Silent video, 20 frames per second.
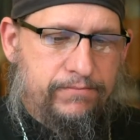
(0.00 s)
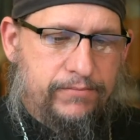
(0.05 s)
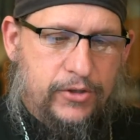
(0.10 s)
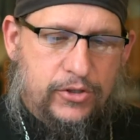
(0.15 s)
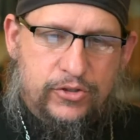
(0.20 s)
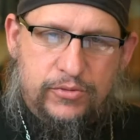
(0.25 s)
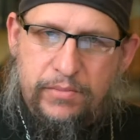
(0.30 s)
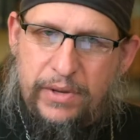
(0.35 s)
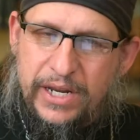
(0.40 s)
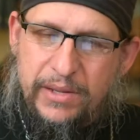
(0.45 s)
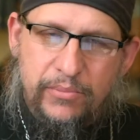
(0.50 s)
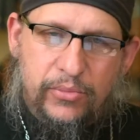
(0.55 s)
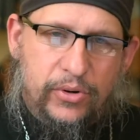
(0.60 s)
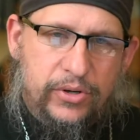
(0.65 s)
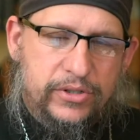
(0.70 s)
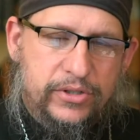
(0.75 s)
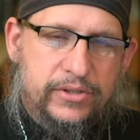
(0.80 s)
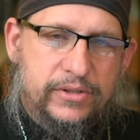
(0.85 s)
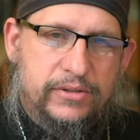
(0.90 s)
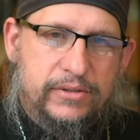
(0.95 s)
there's many
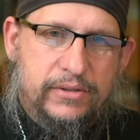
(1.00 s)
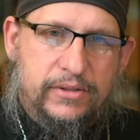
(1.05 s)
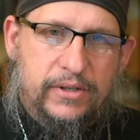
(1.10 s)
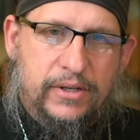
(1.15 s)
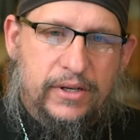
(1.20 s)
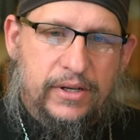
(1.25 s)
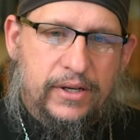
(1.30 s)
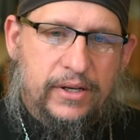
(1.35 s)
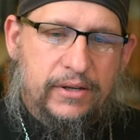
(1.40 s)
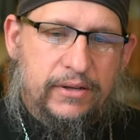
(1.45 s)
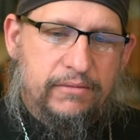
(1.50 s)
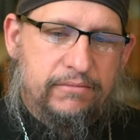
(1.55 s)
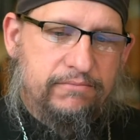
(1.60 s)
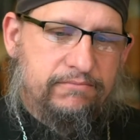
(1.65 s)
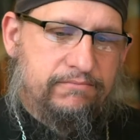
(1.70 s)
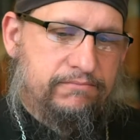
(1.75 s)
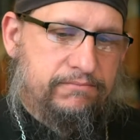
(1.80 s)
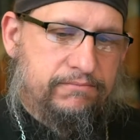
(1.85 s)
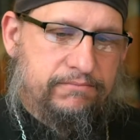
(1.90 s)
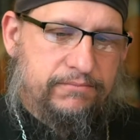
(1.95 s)
books uh,
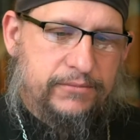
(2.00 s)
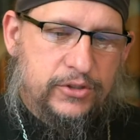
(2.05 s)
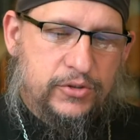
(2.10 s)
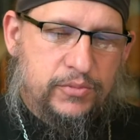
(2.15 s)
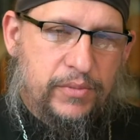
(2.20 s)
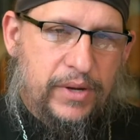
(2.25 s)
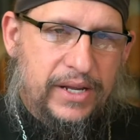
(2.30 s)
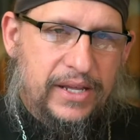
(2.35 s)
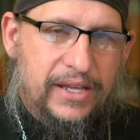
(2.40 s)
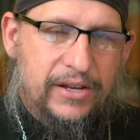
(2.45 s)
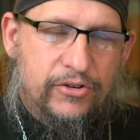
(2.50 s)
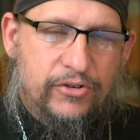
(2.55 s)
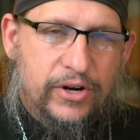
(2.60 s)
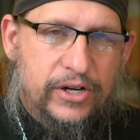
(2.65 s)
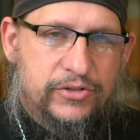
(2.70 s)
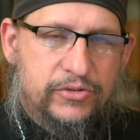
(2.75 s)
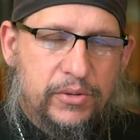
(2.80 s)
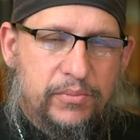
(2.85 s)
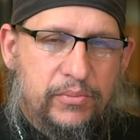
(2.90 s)
there's many introductory